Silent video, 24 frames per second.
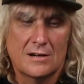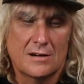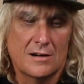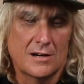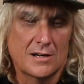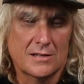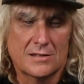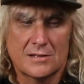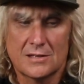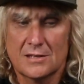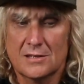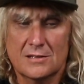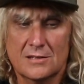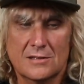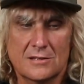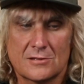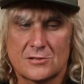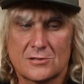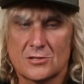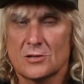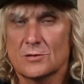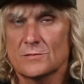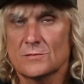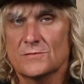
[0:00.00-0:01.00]
I think your
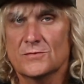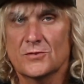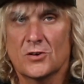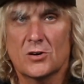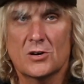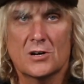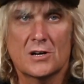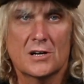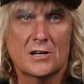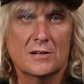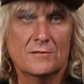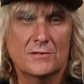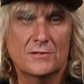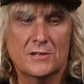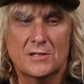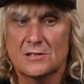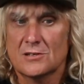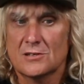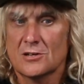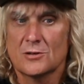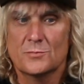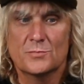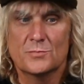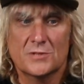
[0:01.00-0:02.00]
top 5 in
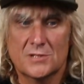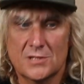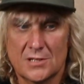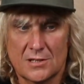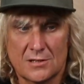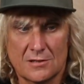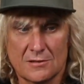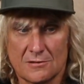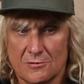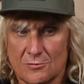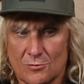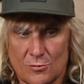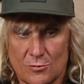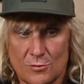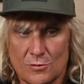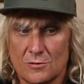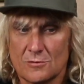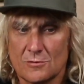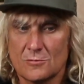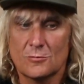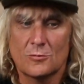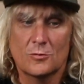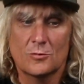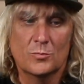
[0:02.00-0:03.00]
no particular
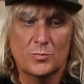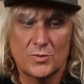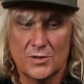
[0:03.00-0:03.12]
order will